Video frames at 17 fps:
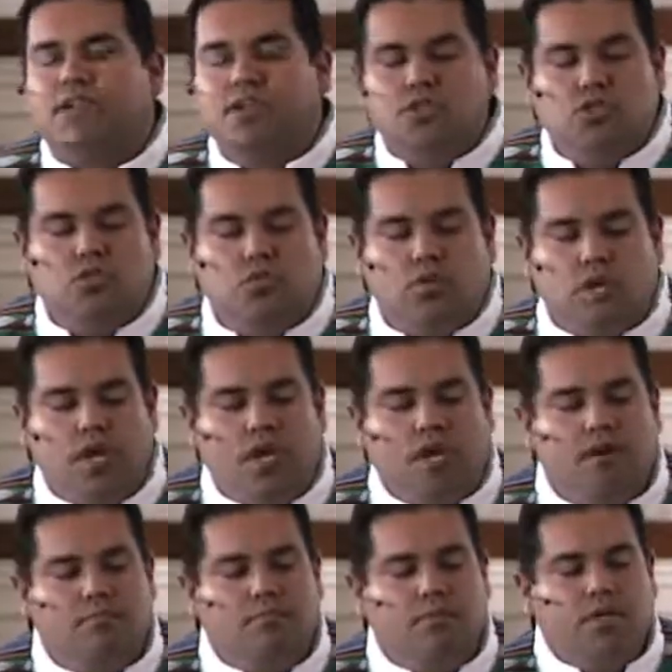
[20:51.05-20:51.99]
to
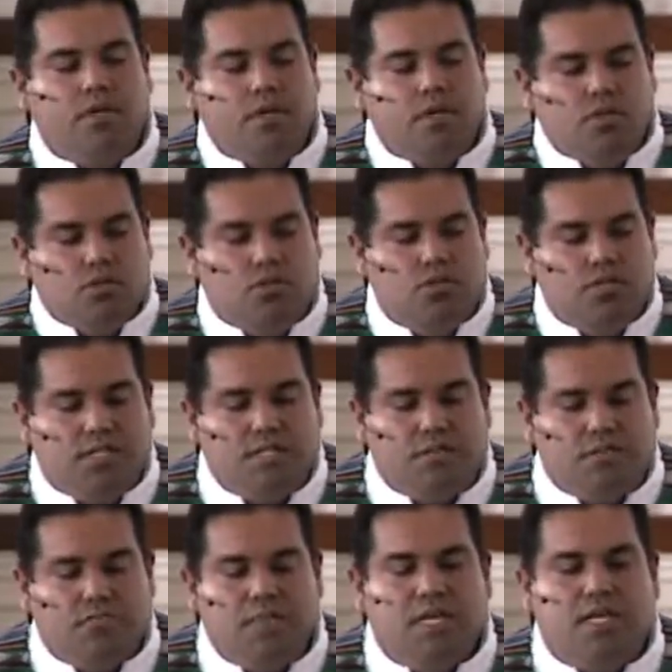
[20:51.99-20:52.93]
come to these
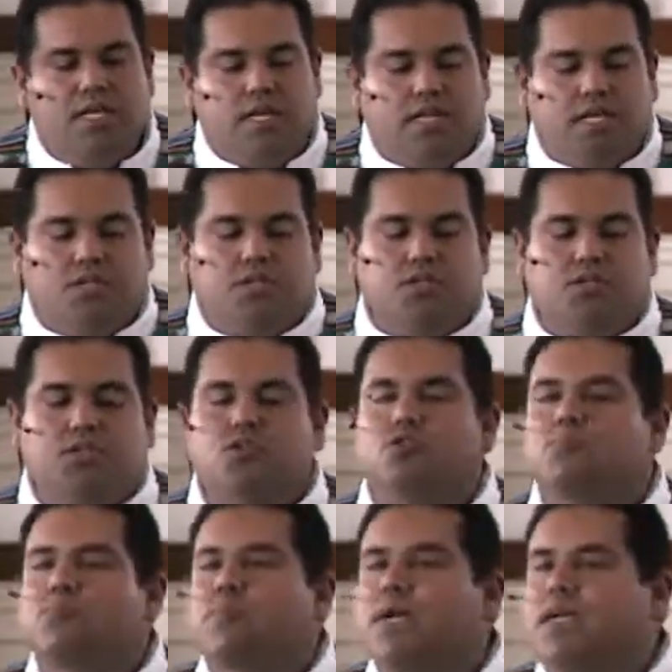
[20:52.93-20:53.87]
meetings so you
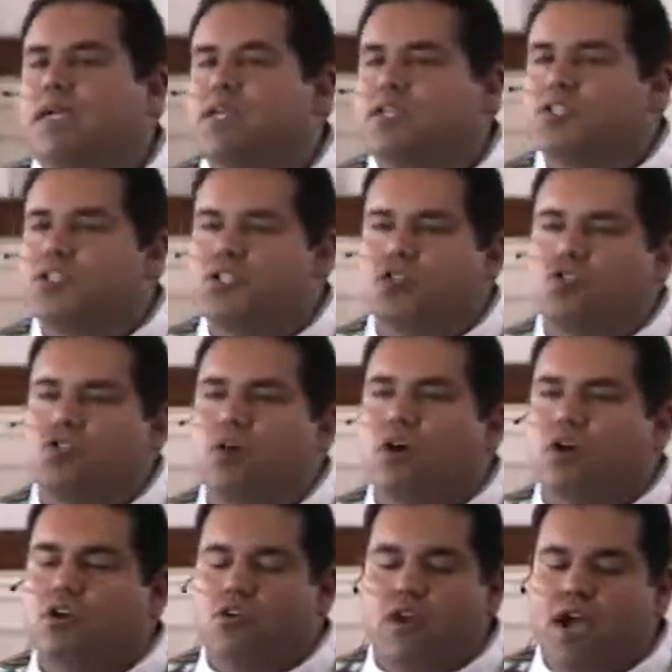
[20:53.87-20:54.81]
might get a
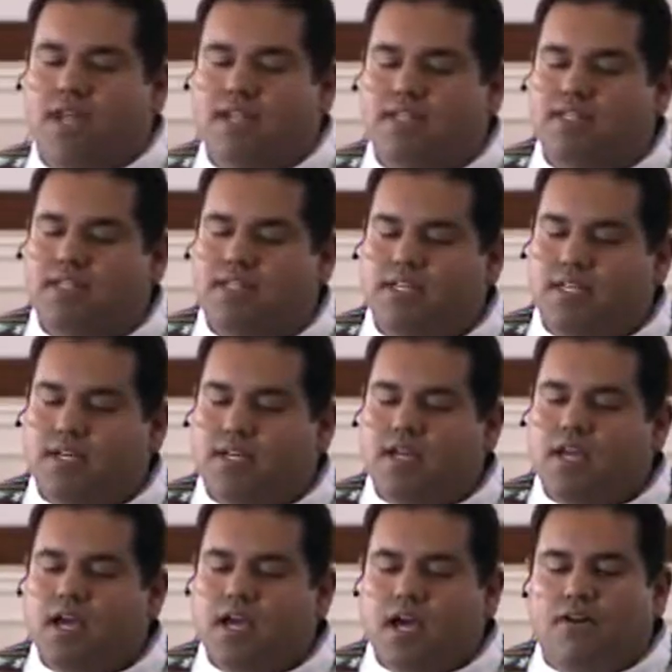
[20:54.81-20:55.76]
stronger idea
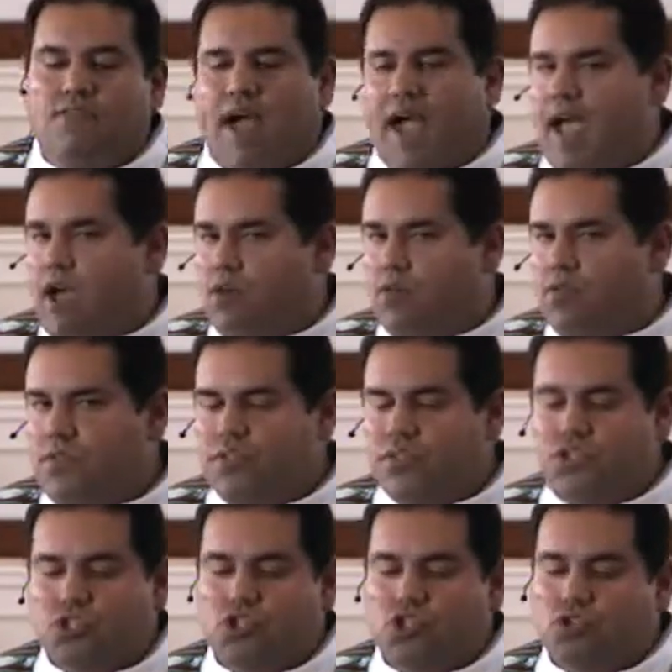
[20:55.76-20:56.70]
of how
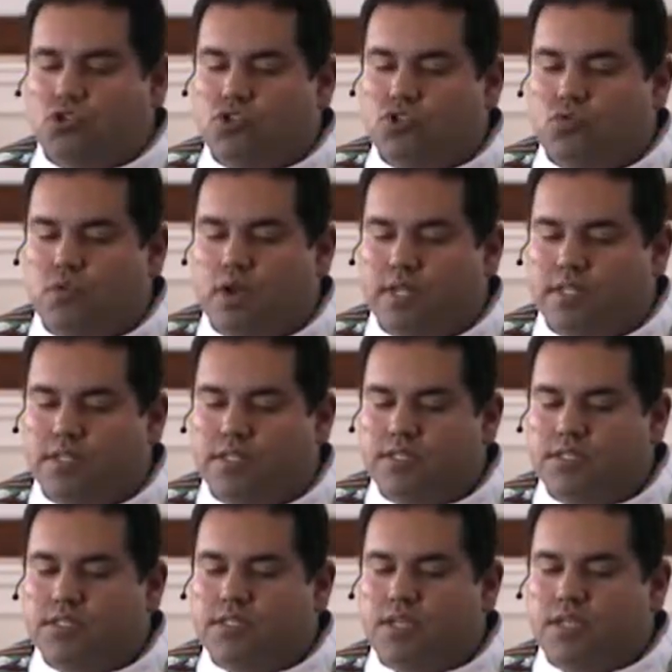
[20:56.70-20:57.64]
this church
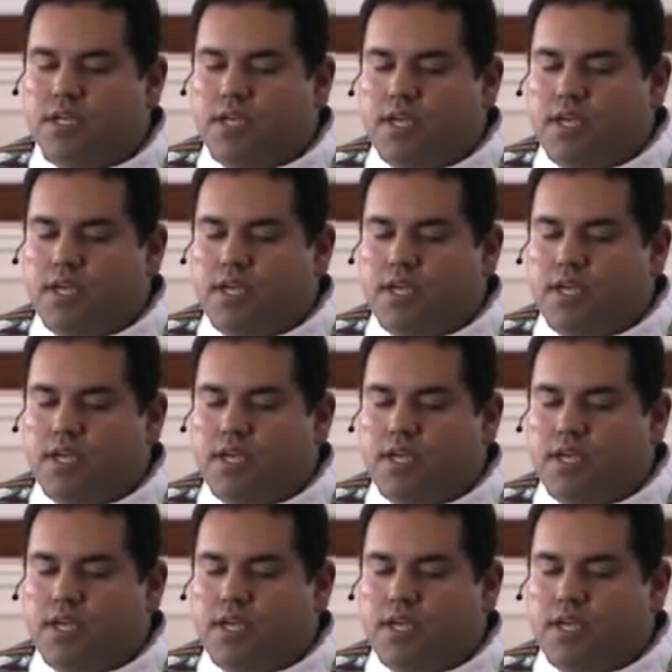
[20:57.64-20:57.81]
runs